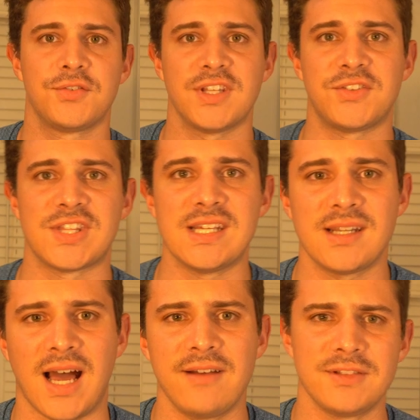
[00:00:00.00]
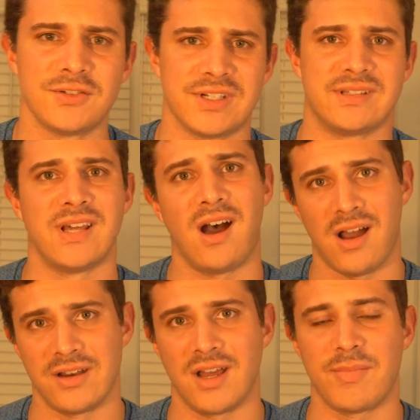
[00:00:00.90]
Since then, I've learned a
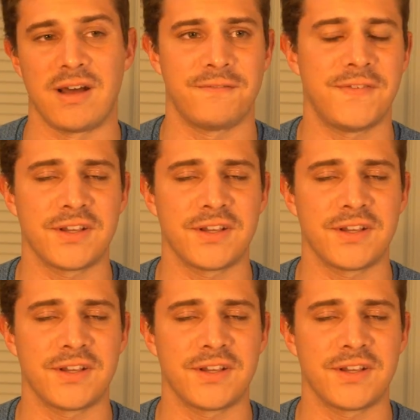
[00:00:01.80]
ton about